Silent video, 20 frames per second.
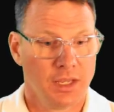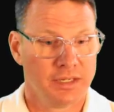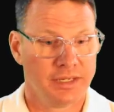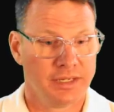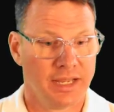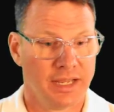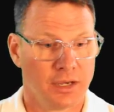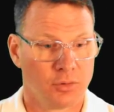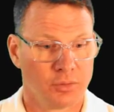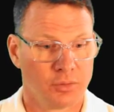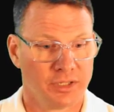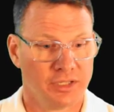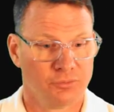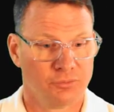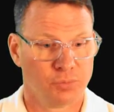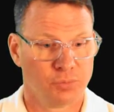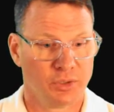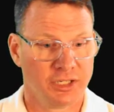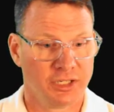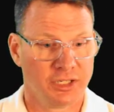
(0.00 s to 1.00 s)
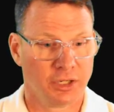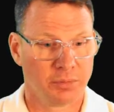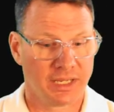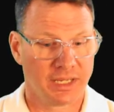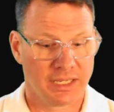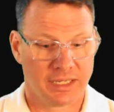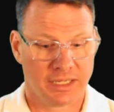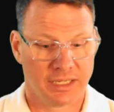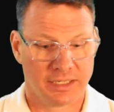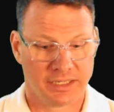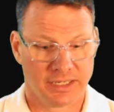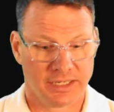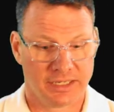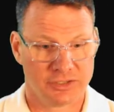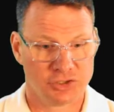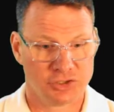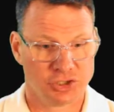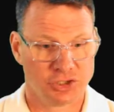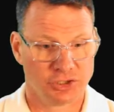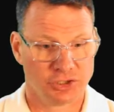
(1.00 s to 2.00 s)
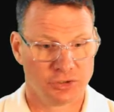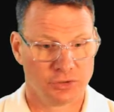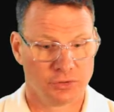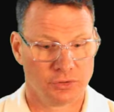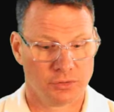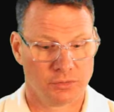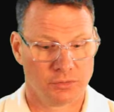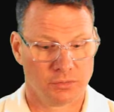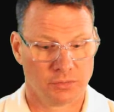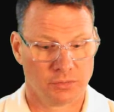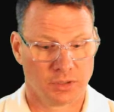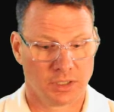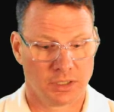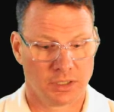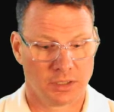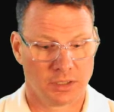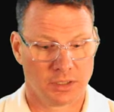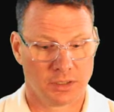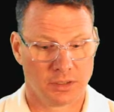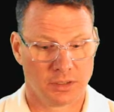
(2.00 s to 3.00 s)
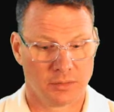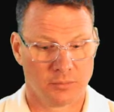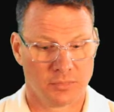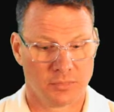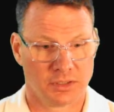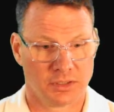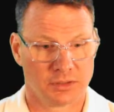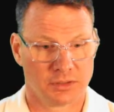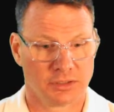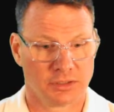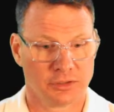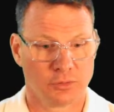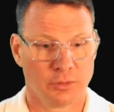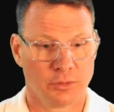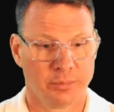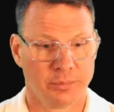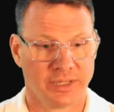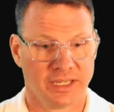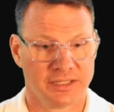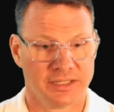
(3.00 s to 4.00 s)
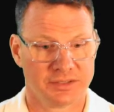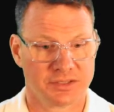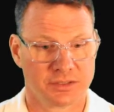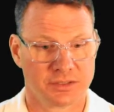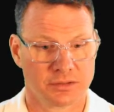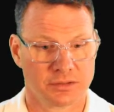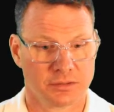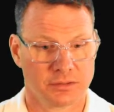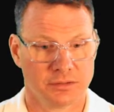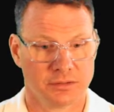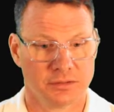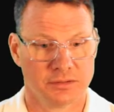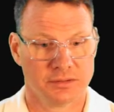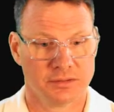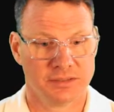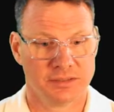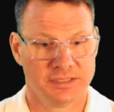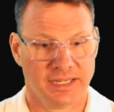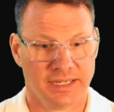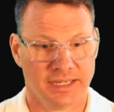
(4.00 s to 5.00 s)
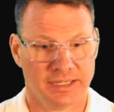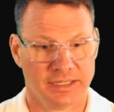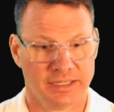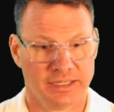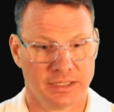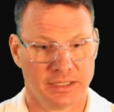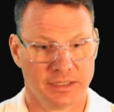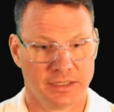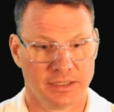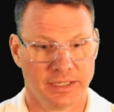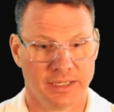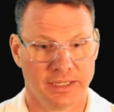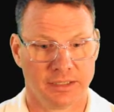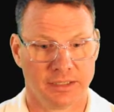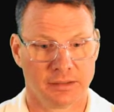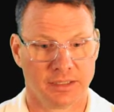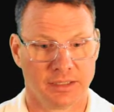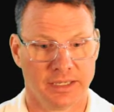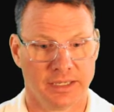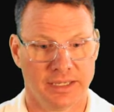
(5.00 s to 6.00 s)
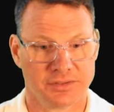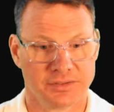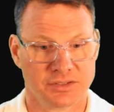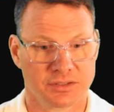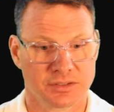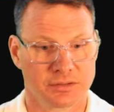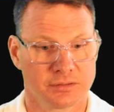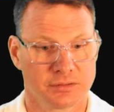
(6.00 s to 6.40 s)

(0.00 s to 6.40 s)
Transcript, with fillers: Now, if we go ahead and do um, Liquibase data ls,